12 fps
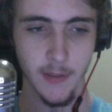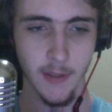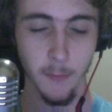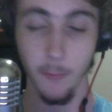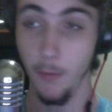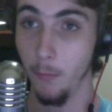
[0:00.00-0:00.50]

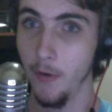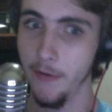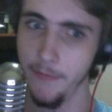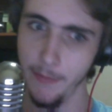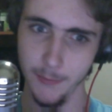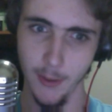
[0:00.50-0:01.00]
well, one of
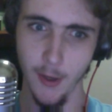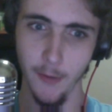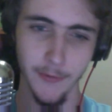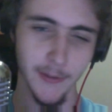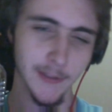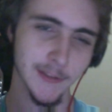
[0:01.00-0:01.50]
them's
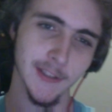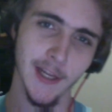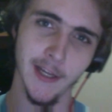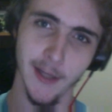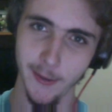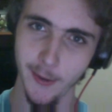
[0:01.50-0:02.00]
obvious,
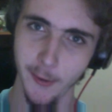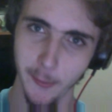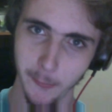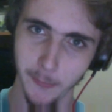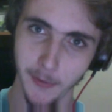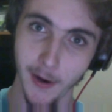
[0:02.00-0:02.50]
and I
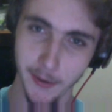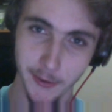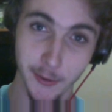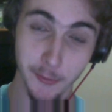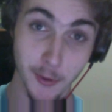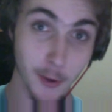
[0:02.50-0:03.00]
know
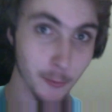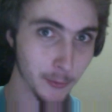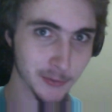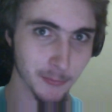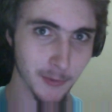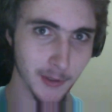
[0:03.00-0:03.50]
you know
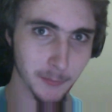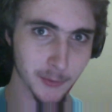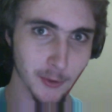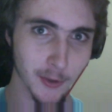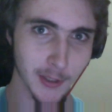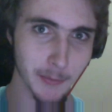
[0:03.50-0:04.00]
which one I'm
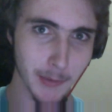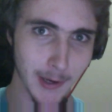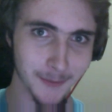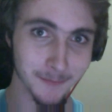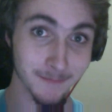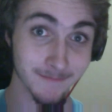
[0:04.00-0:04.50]
talking
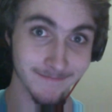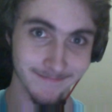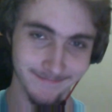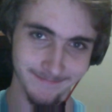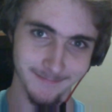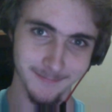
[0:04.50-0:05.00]
about.
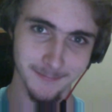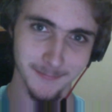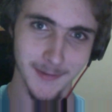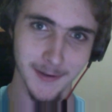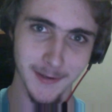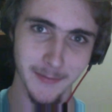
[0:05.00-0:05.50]

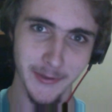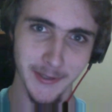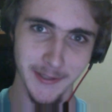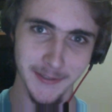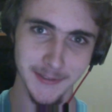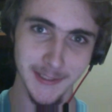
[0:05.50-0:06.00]
I'll give you a
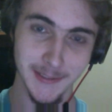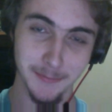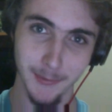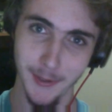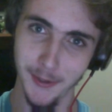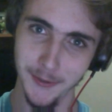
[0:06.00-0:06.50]
hint. He's
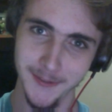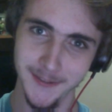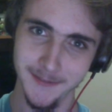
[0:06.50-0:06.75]
blonde,